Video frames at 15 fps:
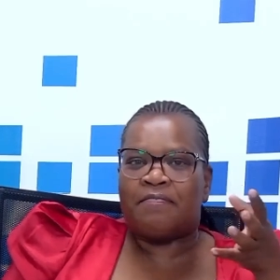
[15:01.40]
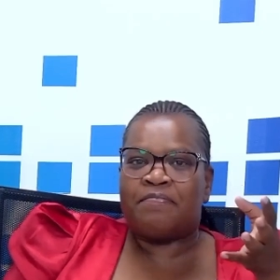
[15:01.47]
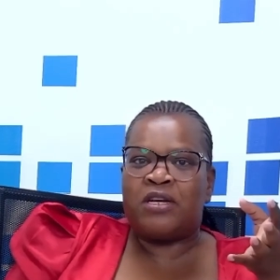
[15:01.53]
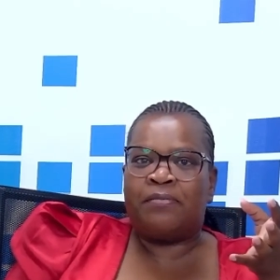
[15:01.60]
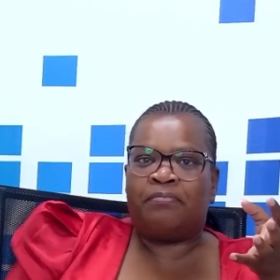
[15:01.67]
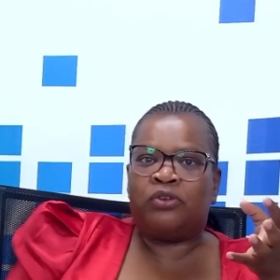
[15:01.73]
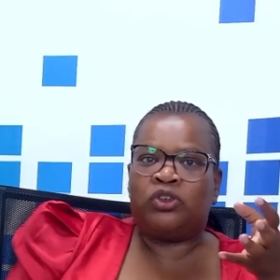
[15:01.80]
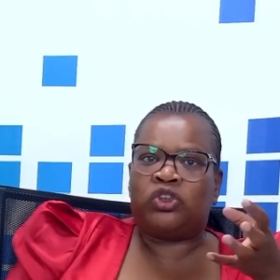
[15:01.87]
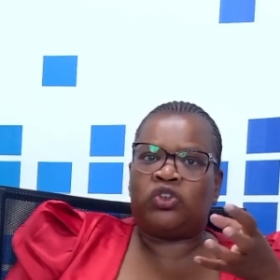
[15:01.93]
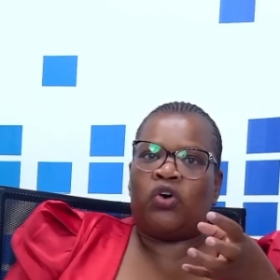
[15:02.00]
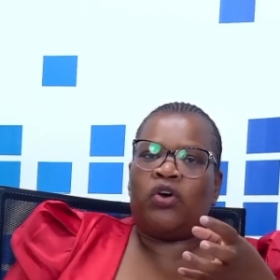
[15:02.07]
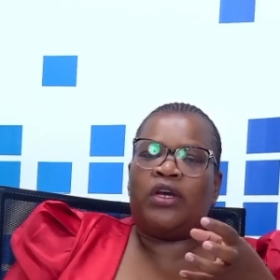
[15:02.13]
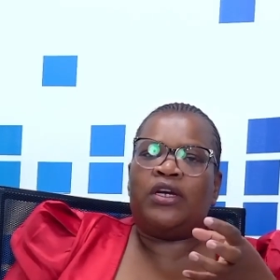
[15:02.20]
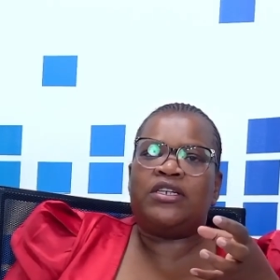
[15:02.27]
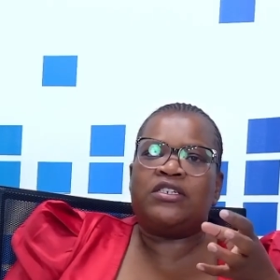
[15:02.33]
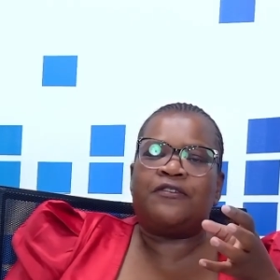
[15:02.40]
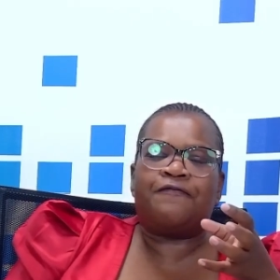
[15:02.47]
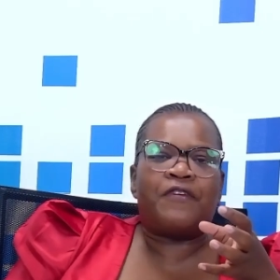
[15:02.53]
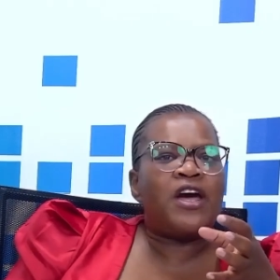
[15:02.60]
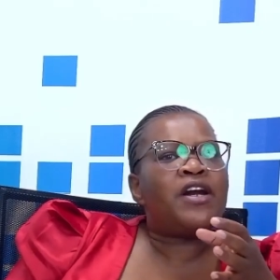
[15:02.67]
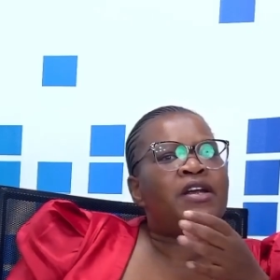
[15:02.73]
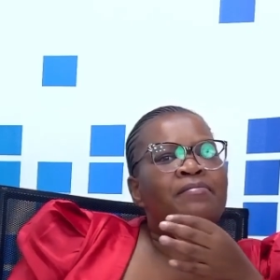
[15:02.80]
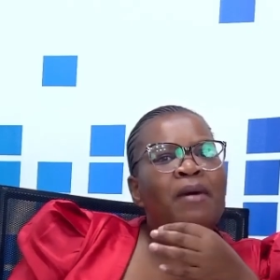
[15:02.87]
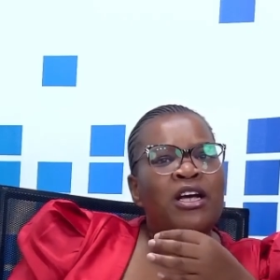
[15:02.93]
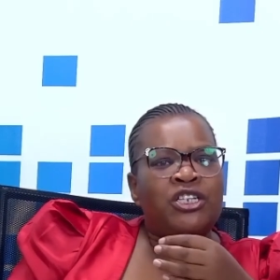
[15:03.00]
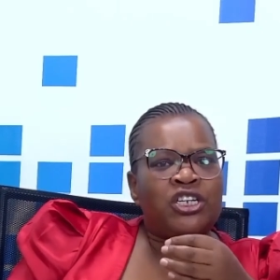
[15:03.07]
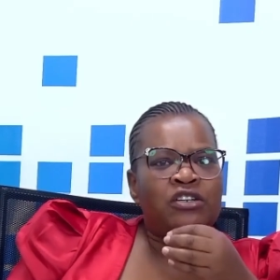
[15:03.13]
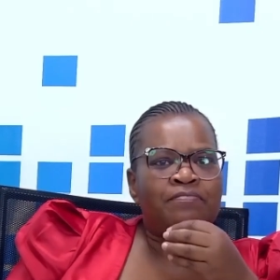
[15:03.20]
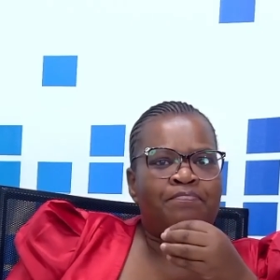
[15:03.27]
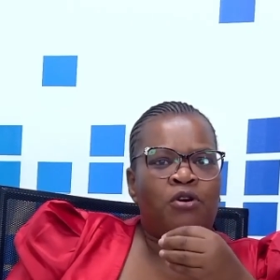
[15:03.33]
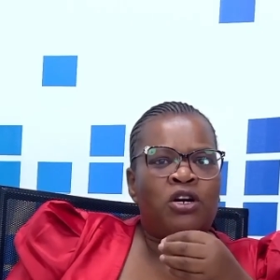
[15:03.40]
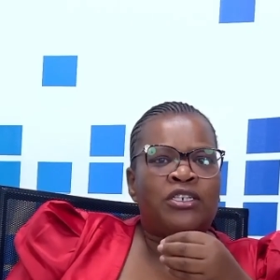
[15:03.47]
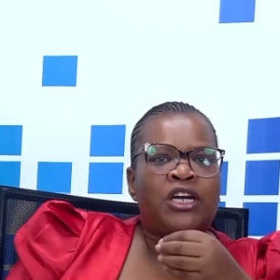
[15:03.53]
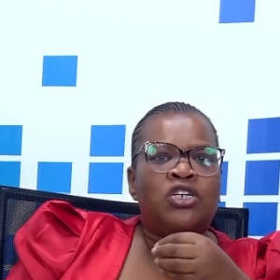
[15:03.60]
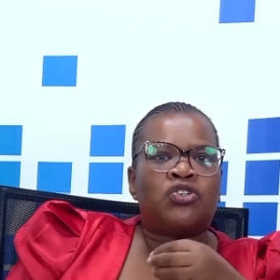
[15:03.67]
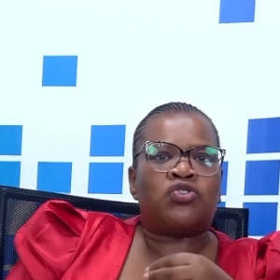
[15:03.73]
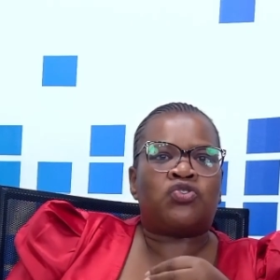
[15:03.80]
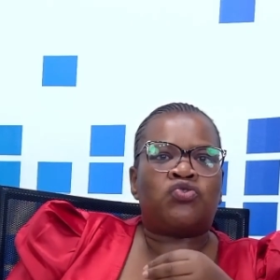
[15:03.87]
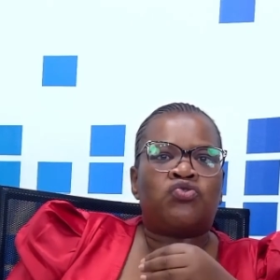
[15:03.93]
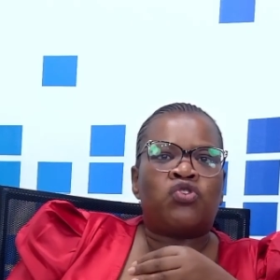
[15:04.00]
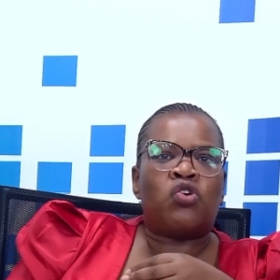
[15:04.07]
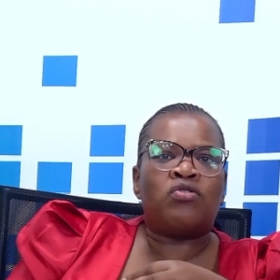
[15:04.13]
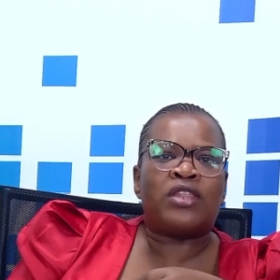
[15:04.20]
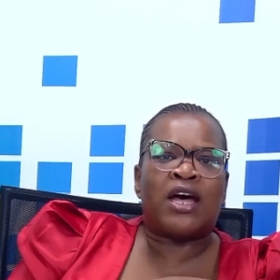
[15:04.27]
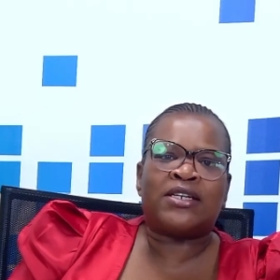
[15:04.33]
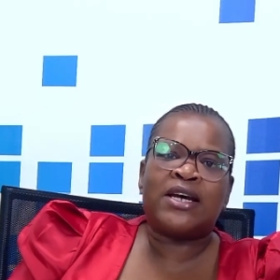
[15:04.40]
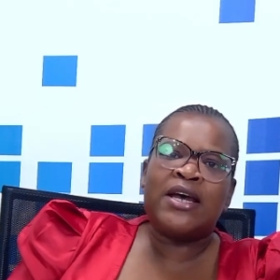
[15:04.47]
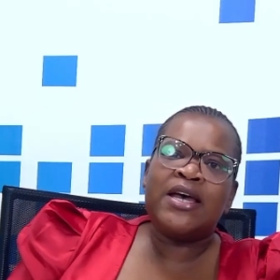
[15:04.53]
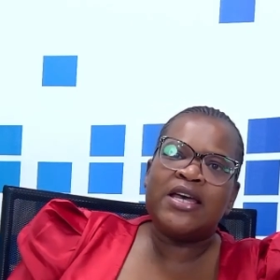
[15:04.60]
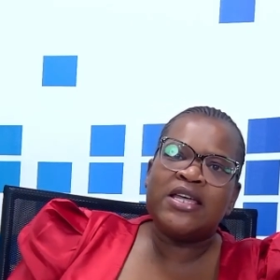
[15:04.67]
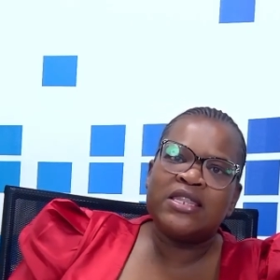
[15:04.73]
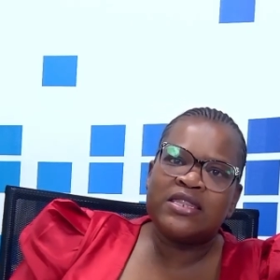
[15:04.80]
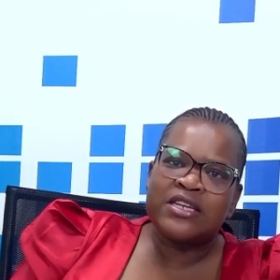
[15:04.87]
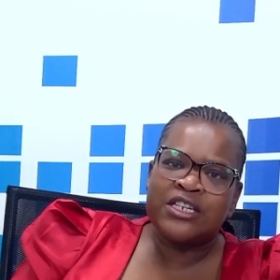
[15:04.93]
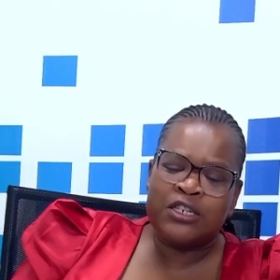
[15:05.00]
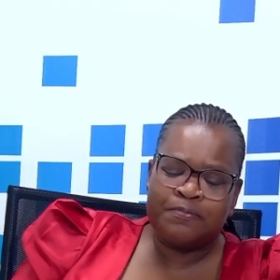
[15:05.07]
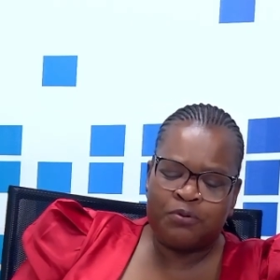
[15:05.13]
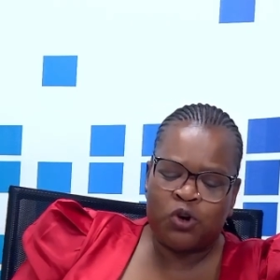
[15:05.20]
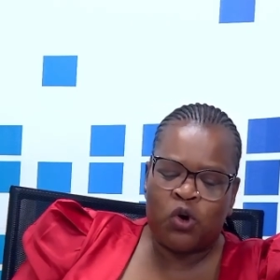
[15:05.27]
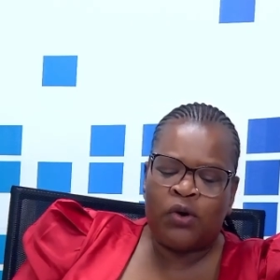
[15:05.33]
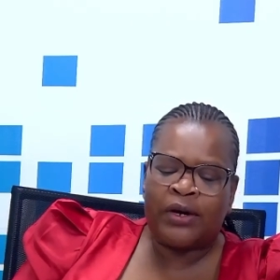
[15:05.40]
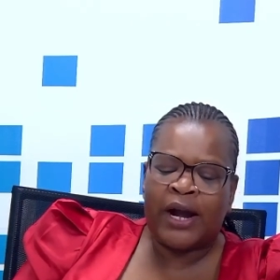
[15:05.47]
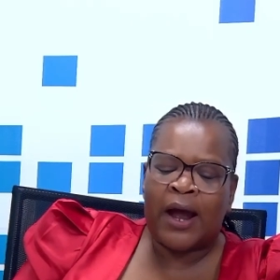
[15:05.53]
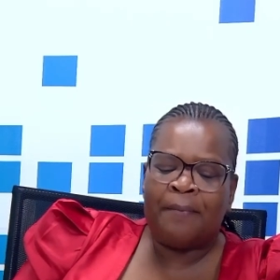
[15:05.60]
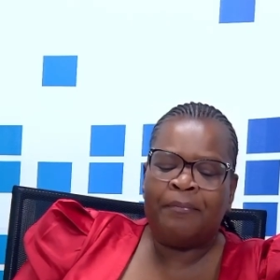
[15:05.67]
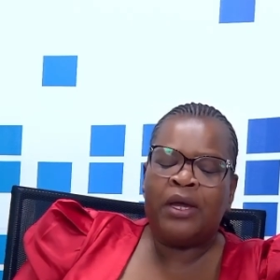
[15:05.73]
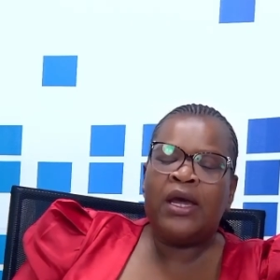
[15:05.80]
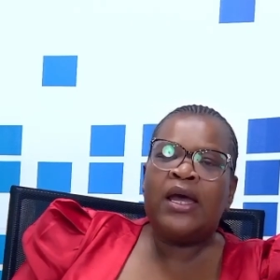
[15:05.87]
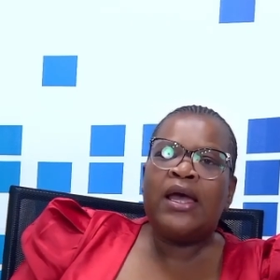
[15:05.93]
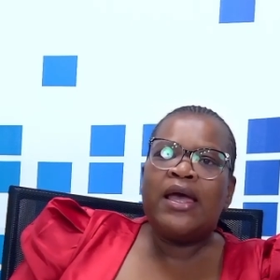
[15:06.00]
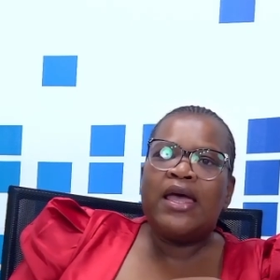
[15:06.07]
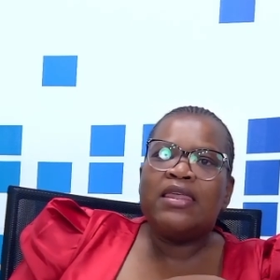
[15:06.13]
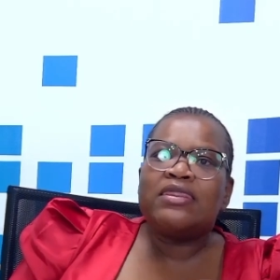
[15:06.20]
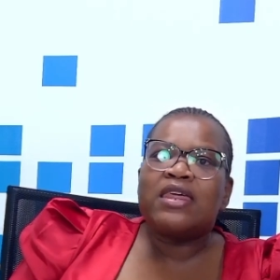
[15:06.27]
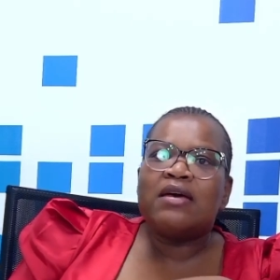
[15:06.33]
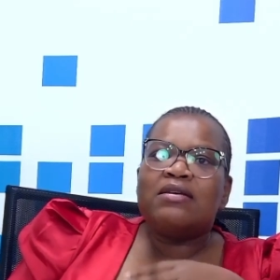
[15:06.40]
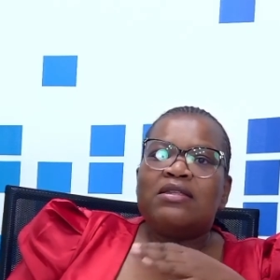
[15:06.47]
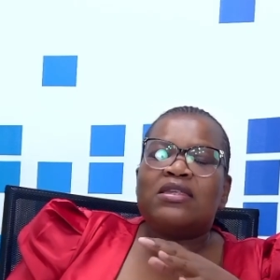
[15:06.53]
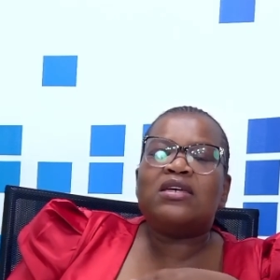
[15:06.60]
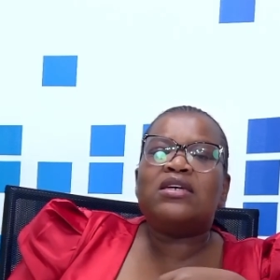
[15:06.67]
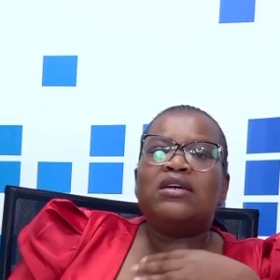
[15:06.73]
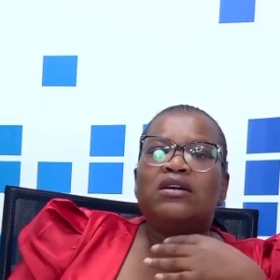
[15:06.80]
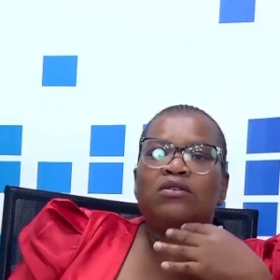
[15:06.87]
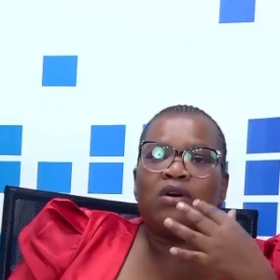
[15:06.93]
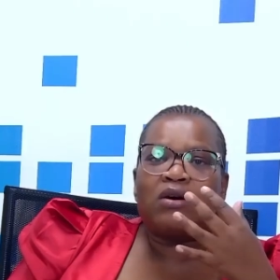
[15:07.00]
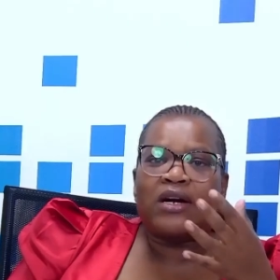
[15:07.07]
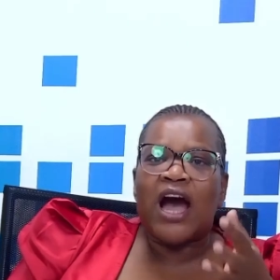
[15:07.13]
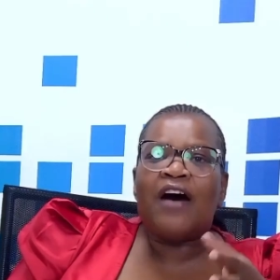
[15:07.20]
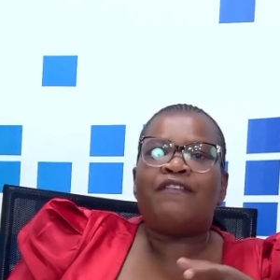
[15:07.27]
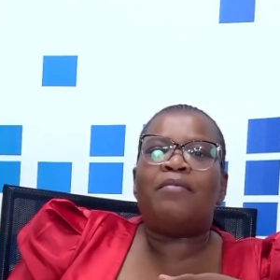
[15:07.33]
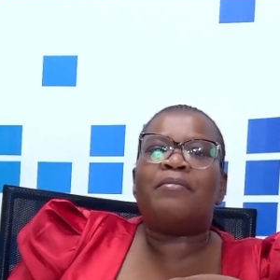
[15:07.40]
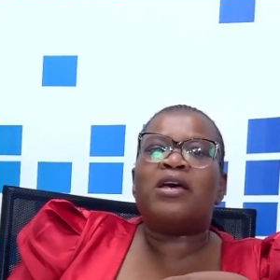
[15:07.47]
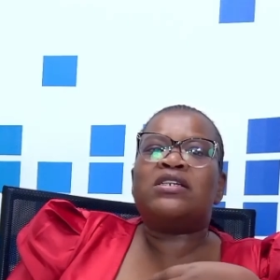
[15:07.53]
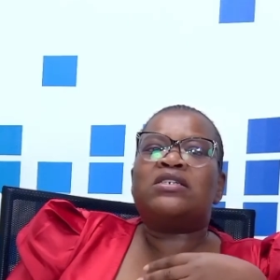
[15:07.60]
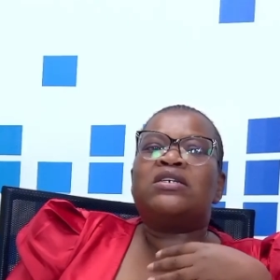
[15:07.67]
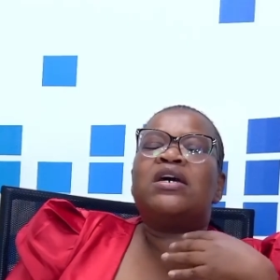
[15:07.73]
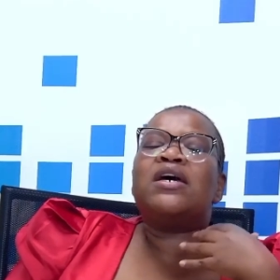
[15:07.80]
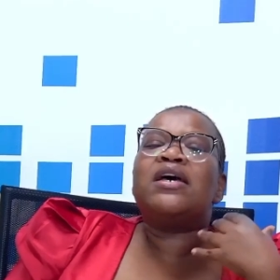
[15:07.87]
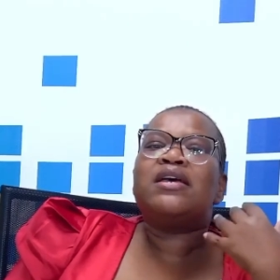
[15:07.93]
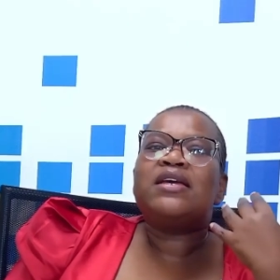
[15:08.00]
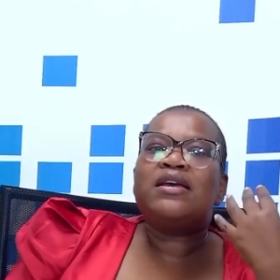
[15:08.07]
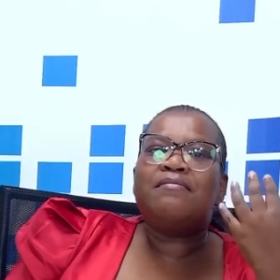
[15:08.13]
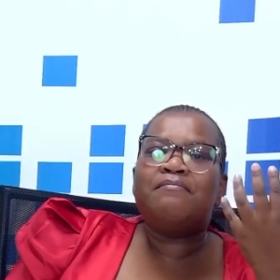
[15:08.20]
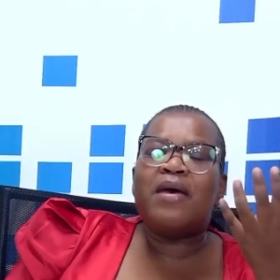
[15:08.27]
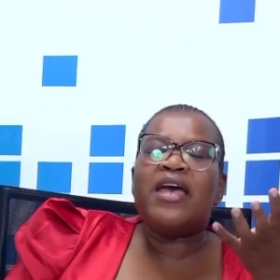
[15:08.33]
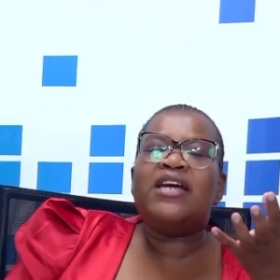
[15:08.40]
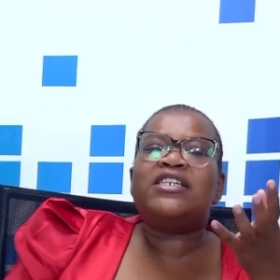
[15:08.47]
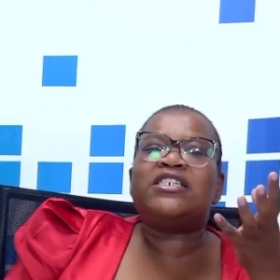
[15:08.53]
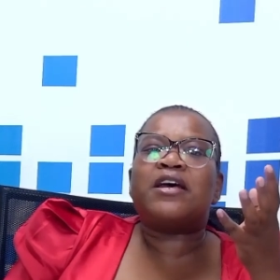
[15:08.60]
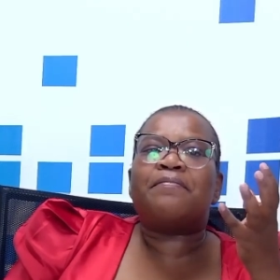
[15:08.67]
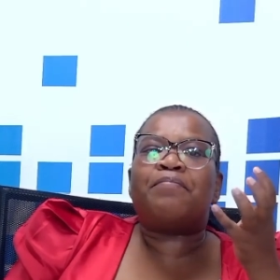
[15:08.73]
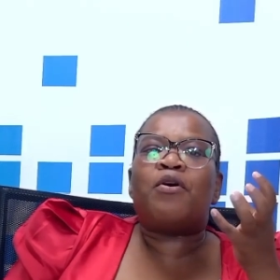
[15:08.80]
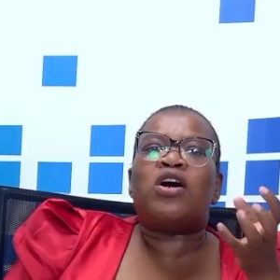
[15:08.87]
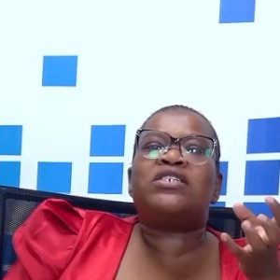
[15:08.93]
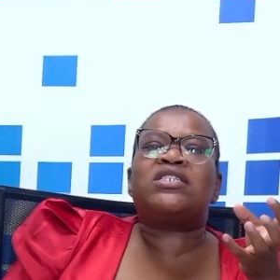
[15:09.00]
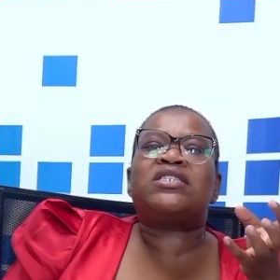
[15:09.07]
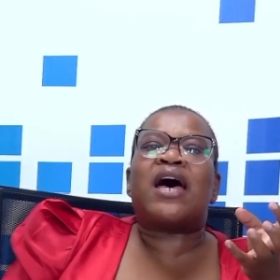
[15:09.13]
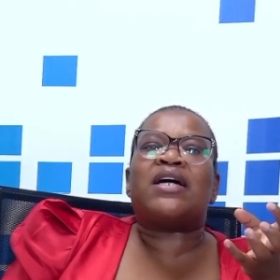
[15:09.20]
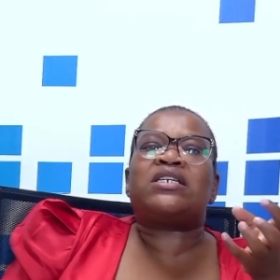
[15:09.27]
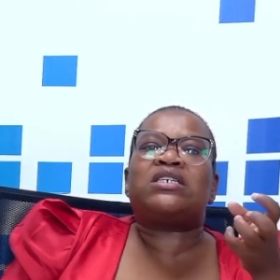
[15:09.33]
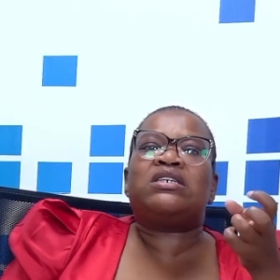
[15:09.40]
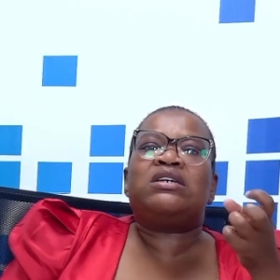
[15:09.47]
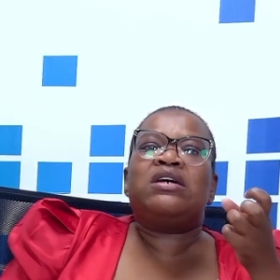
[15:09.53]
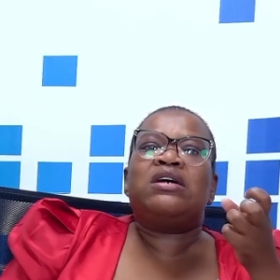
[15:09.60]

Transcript: people. So it is very much important to know that in this program, the government, he made it a point that